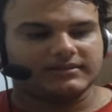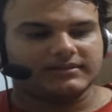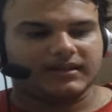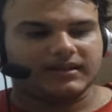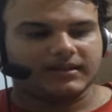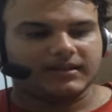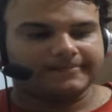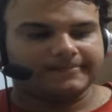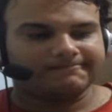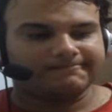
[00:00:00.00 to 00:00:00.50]

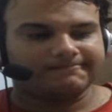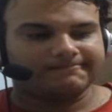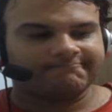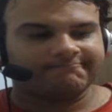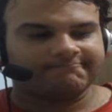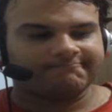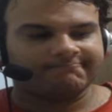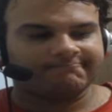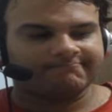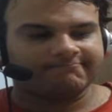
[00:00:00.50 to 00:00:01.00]
um
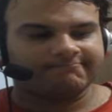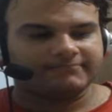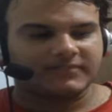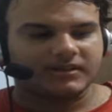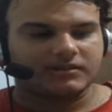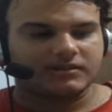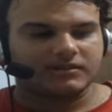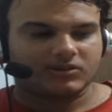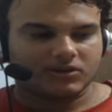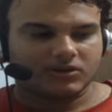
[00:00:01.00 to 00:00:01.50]

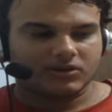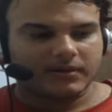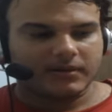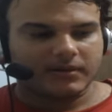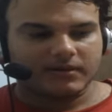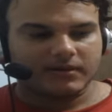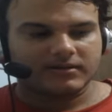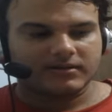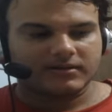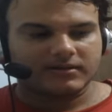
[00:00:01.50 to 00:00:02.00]

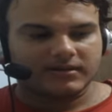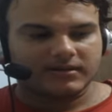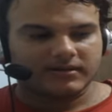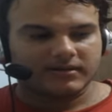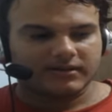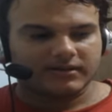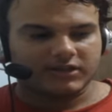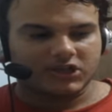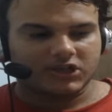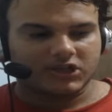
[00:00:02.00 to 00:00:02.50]
Soma
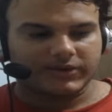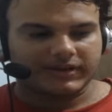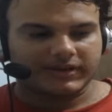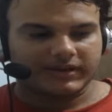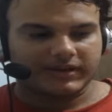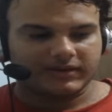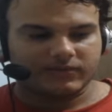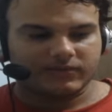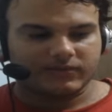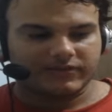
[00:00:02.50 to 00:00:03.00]

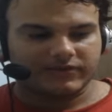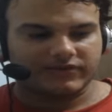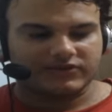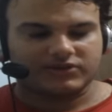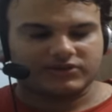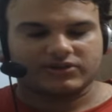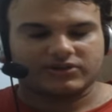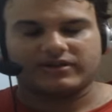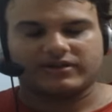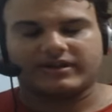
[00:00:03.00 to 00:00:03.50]
going with
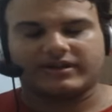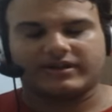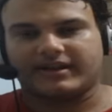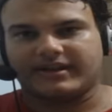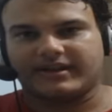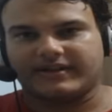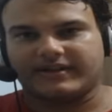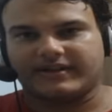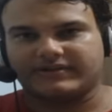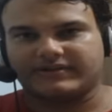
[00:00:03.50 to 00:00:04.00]
Shokugeki
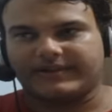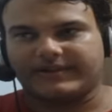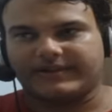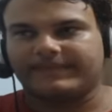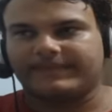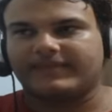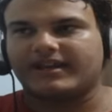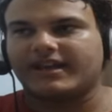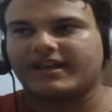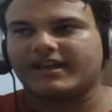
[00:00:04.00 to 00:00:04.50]
against
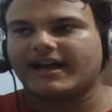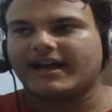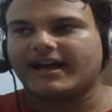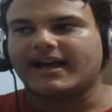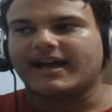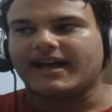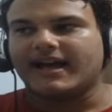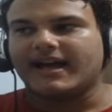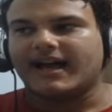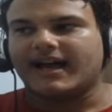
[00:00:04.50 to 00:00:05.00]
him,
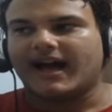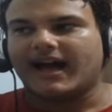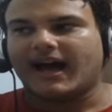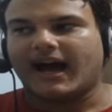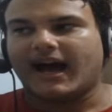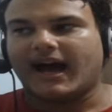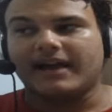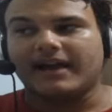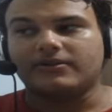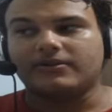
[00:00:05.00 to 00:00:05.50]

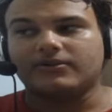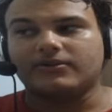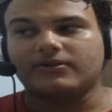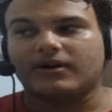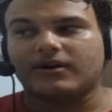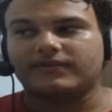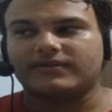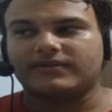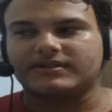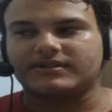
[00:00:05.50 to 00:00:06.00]
I don't know
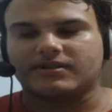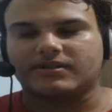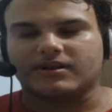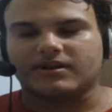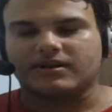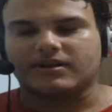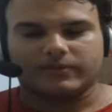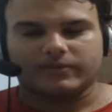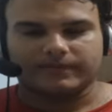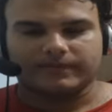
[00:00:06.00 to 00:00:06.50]
how this is
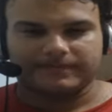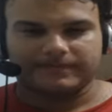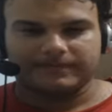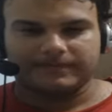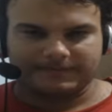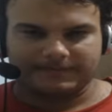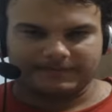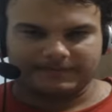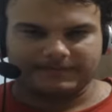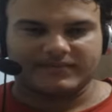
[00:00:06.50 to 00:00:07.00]
gonna go
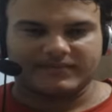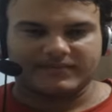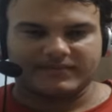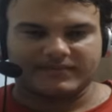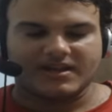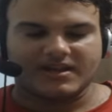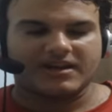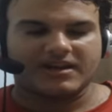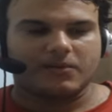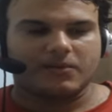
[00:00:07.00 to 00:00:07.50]

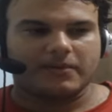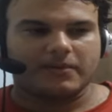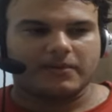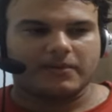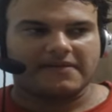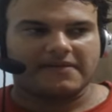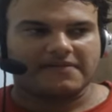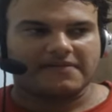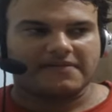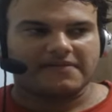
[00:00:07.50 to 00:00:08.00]
in a
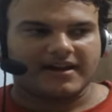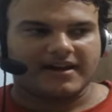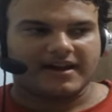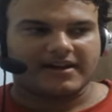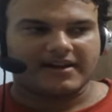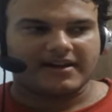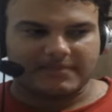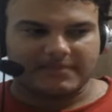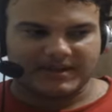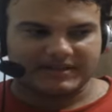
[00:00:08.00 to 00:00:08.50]
way
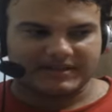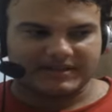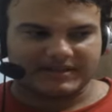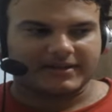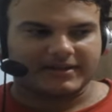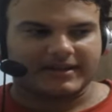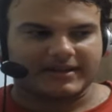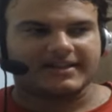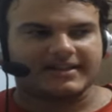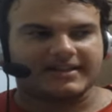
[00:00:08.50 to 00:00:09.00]
that, let me
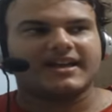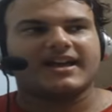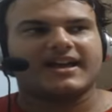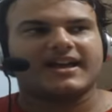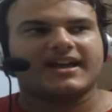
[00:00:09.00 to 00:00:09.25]
explain.